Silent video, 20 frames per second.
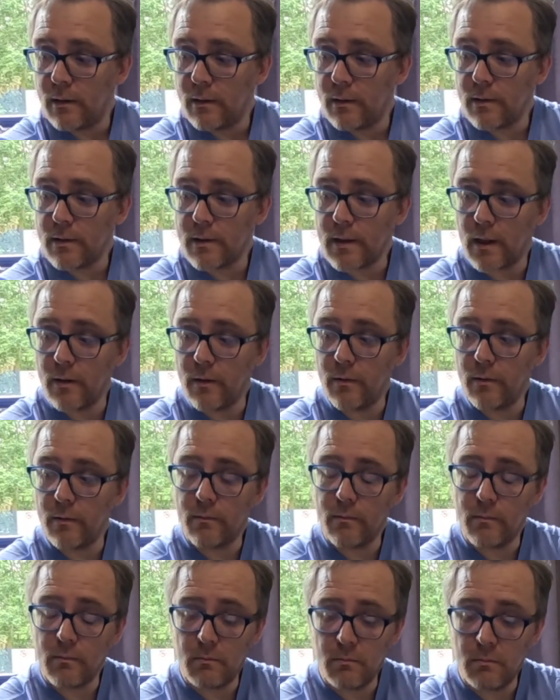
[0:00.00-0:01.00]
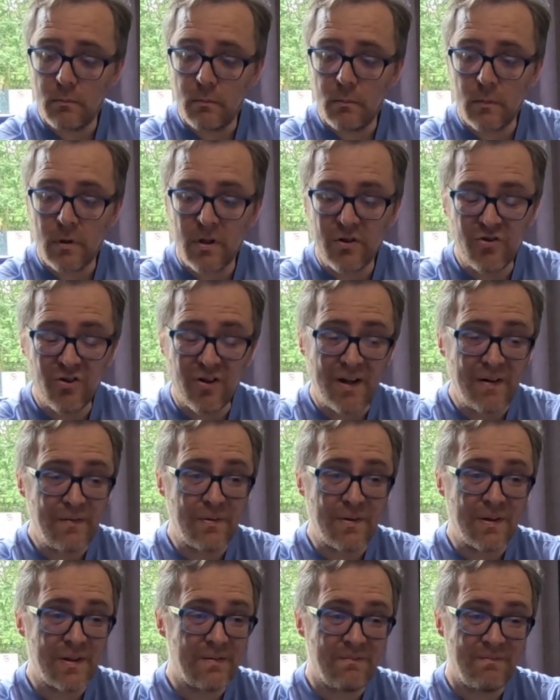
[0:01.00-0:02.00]
So the drive
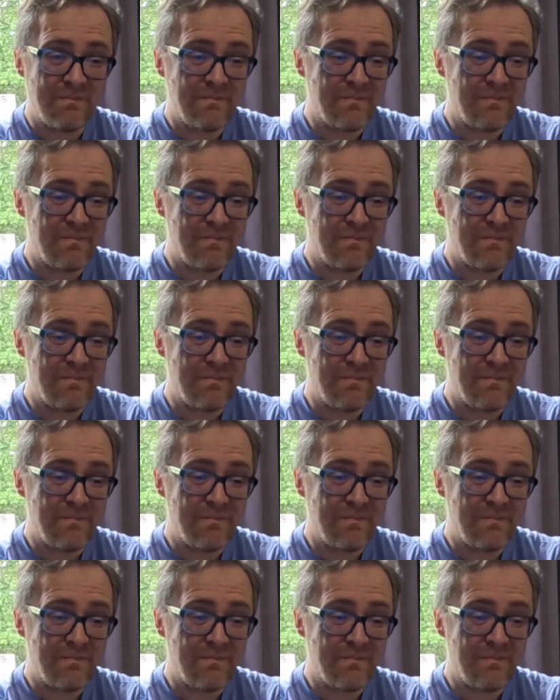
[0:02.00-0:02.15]
was